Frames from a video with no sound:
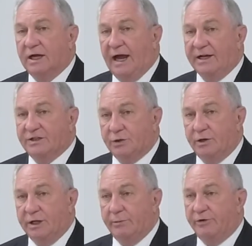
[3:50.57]
And
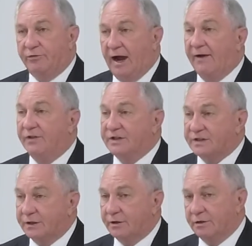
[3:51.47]
certainly it would drive the
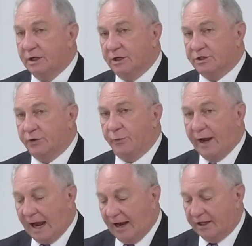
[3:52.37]
sinner to the
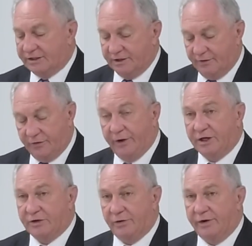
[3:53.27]
reality of their
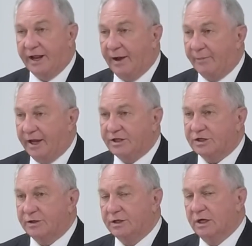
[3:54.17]
eternal
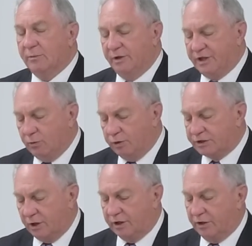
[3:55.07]
damnation. But then we
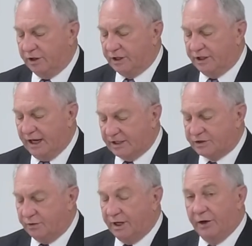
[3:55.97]
started looking
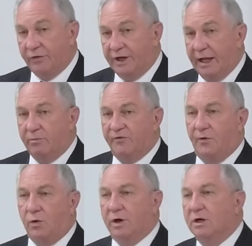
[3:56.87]
yesterday or the day
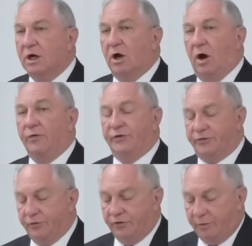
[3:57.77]
before on the
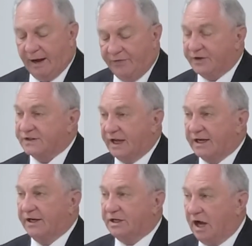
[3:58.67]
truth about the
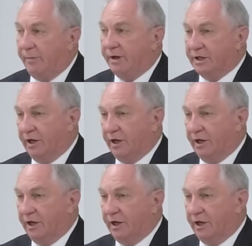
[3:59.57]
second coming.